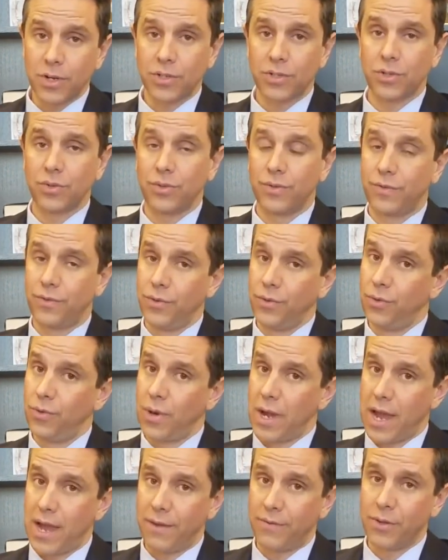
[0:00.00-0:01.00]
so if you
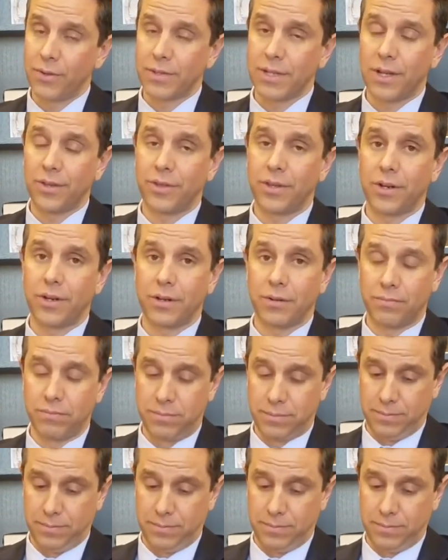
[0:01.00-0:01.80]
have those out there,